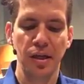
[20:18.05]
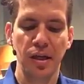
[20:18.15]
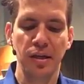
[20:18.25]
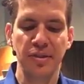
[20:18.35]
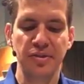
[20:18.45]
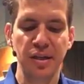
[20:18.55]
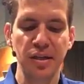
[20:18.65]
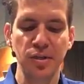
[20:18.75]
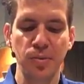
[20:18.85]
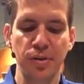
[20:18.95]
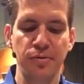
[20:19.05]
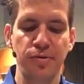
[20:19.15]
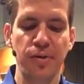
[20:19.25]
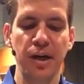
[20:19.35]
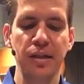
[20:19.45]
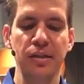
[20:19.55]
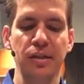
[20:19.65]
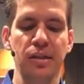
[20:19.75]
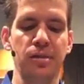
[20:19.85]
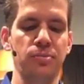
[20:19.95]
lest anyone finding
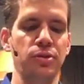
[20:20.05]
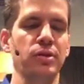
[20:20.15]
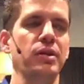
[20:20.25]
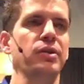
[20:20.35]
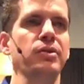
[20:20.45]
him should kill